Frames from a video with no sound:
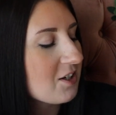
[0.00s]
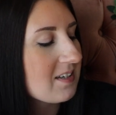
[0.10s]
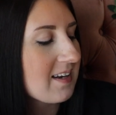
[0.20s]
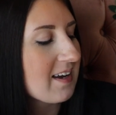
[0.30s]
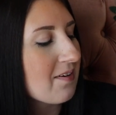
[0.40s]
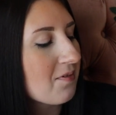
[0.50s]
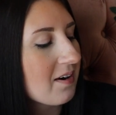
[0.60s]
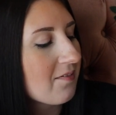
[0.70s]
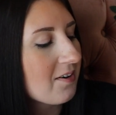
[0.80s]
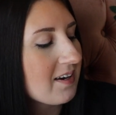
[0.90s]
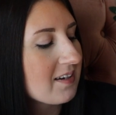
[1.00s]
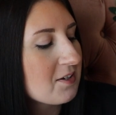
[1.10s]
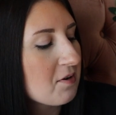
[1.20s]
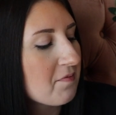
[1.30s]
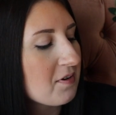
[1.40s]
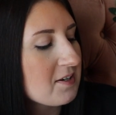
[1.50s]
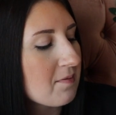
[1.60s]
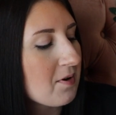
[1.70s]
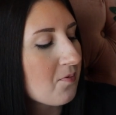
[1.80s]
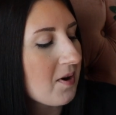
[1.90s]
She's like, I won't ever need to if you
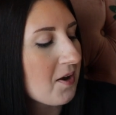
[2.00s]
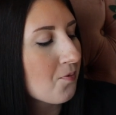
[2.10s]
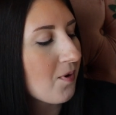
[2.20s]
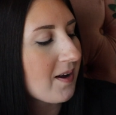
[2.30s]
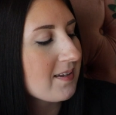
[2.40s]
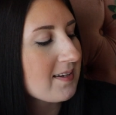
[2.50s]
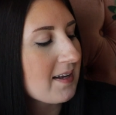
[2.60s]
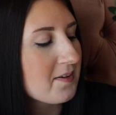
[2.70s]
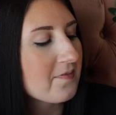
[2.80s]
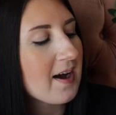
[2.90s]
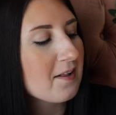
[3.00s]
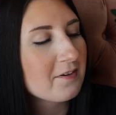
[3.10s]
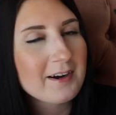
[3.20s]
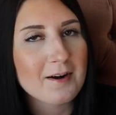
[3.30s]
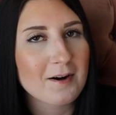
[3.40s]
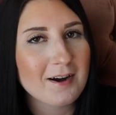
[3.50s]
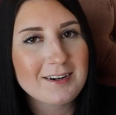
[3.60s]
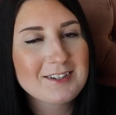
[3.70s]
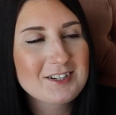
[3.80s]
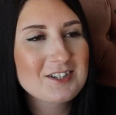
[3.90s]
tell me what you want inside the Valory
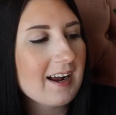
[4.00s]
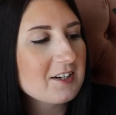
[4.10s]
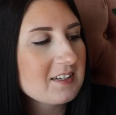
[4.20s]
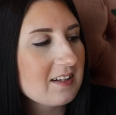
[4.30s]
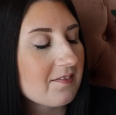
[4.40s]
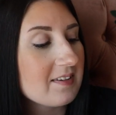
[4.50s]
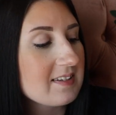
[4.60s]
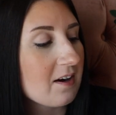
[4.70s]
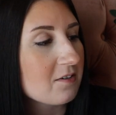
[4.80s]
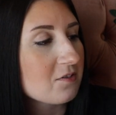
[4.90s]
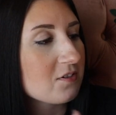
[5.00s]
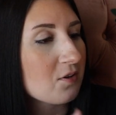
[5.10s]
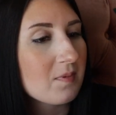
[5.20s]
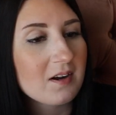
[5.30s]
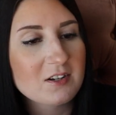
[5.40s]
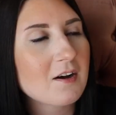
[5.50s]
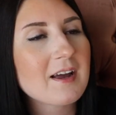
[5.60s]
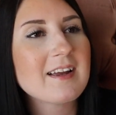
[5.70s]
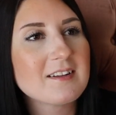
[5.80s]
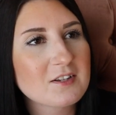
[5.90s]
arch. I just love these characters so much.
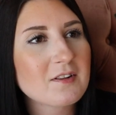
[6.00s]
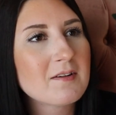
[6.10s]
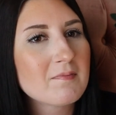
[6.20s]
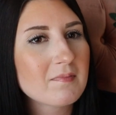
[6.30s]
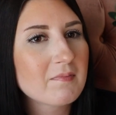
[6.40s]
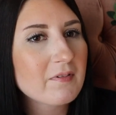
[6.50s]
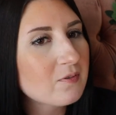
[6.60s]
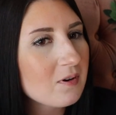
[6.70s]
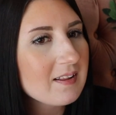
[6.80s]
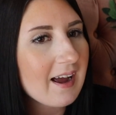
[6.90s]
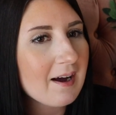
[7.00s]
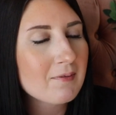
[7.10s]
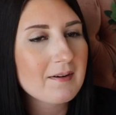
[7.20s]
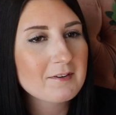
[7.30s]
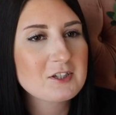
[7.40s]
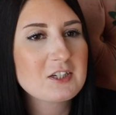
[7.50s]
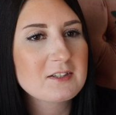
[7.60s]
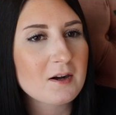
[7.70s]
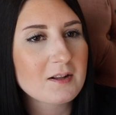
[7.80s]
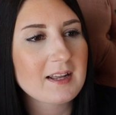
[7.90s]
Okay, so then before that, whenever she
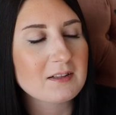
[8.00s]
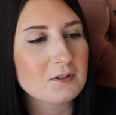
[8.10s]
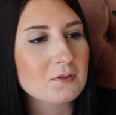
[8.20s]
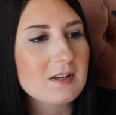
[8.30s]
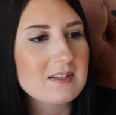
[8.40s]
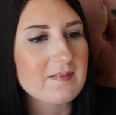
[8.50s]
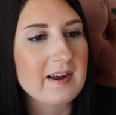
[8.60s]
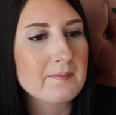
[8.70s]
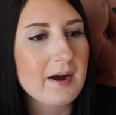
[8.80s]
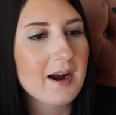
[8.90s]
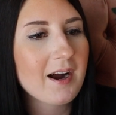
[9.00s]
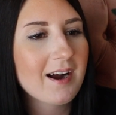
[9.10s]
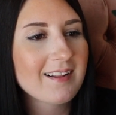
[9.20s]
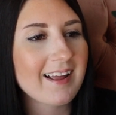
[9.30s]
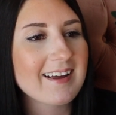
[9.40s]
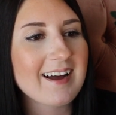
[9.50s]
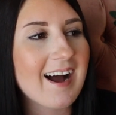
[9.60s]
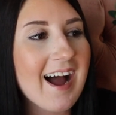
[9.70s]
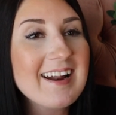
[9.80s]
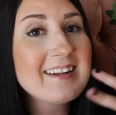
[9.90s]
saw like Luke as a vampire, like
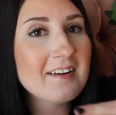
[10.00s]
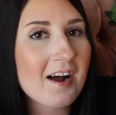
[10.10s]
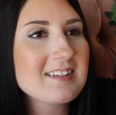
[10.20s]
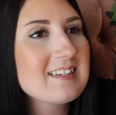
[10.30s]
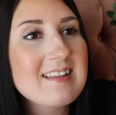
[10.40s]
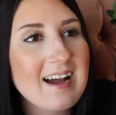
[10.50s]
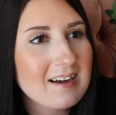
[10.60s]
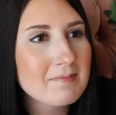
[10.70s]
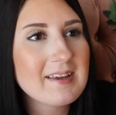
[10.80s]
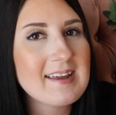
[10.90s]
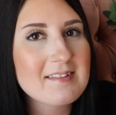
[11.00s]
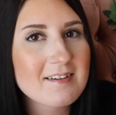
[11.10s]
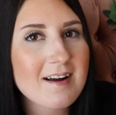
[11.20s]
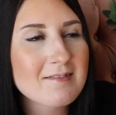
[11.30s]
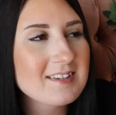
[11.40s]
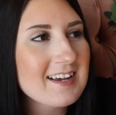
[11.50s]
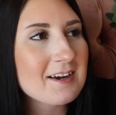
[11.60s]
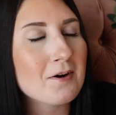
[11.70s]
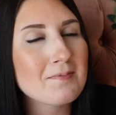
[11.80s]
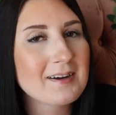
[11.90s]
I did not see that coming either. I was
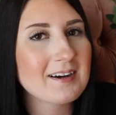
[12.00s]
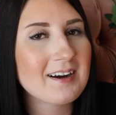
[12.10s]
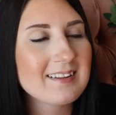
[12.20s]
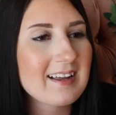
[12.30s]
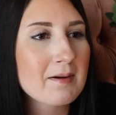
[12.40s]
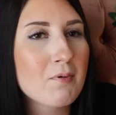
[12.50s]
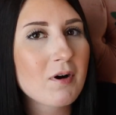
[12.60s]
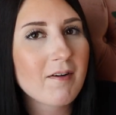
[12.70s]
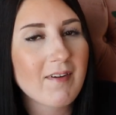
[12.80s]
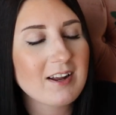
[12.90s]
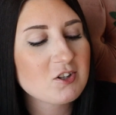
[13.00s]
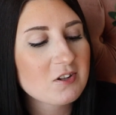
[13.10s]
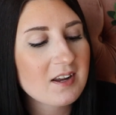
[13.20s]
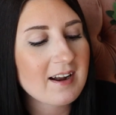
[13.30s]
like, oh my god, like poor Evangeline.